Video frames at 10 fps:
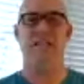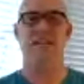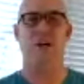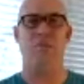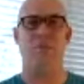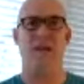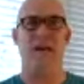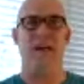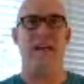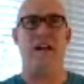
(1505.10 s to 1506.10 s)
So
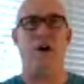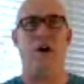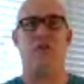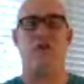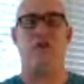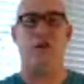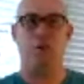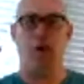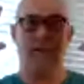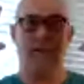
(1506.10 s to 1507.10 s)
it all starts with
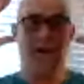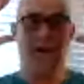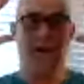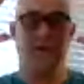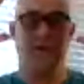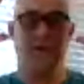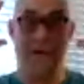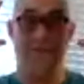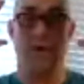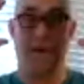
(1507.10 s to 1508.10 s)
your mental
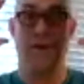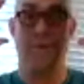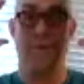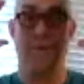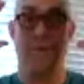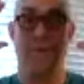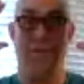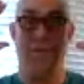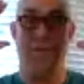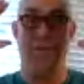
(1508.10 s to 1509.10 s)
framework, your
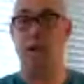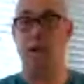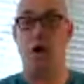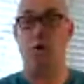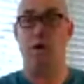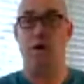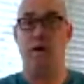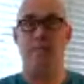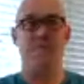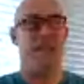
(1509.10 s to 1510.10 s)
mindset, as we
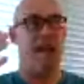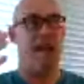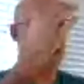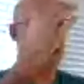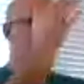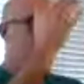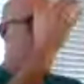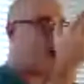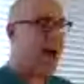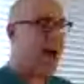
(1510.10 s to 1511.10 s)
know, and
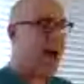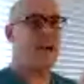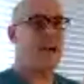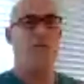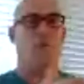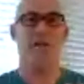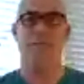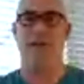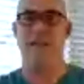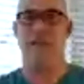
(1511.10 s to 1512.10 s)
you act out of
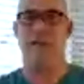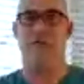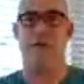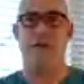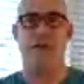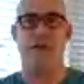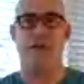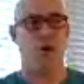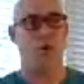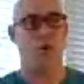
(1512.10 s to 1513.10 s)
what you believe.
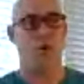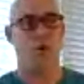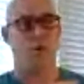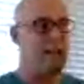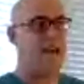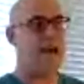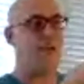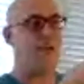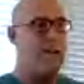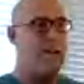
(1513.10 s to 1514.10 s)
So getting
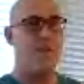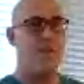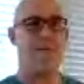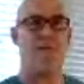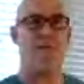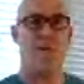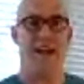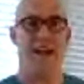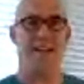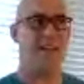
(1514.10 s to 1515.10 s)
that right frame of
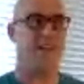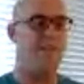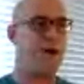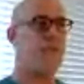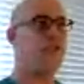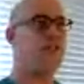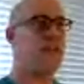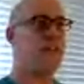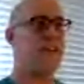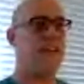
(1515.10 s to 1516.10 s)
mind and them
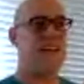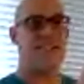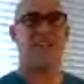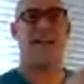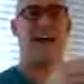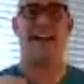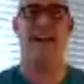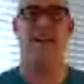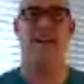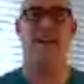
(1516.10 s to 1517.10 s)
understanding
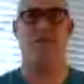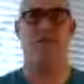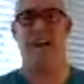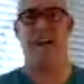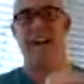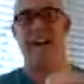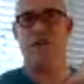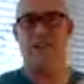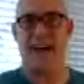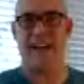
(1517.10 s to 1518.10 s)
slight
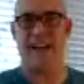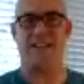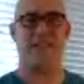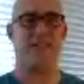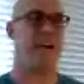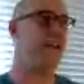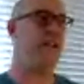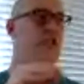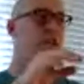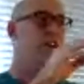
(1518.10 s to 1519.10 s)
edge in your diet,
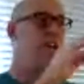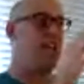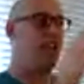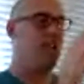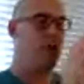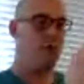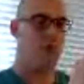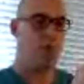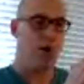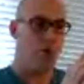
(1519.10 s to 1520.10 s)
slight edge in
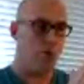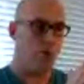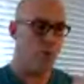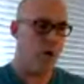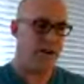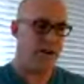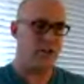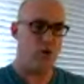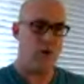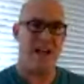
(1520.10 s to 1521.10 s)
your
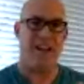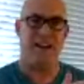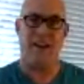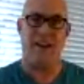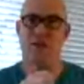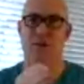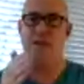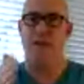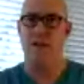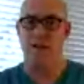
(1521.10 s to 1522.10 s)
work, doing that
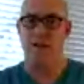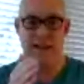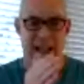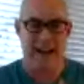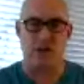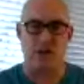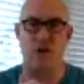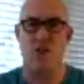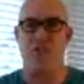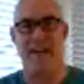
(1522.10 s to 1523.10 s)
little
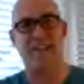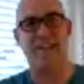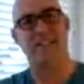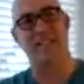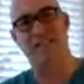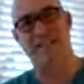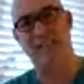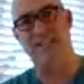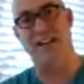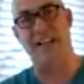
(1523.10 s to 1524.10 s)
extra things
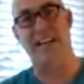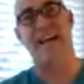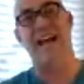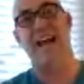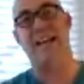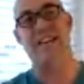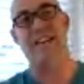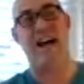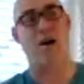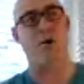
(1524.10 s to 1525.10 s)
consistently has
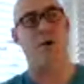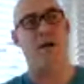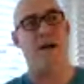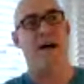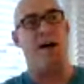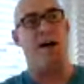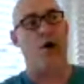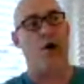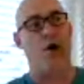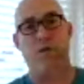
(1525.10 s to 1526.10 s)
now,
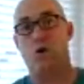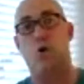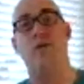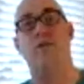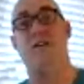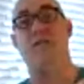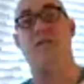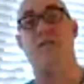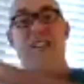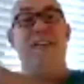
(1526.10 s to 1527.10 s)
over the course of
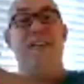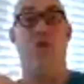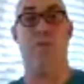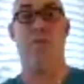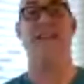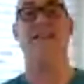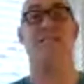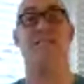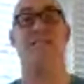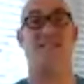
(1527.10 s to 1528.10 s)
several
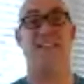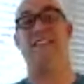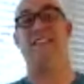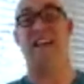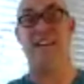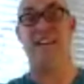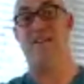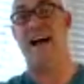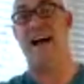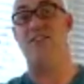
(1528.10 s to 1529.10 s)
months since the end
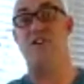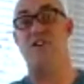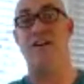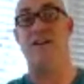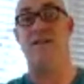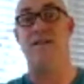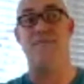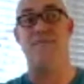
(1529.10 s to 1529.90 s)
of last year,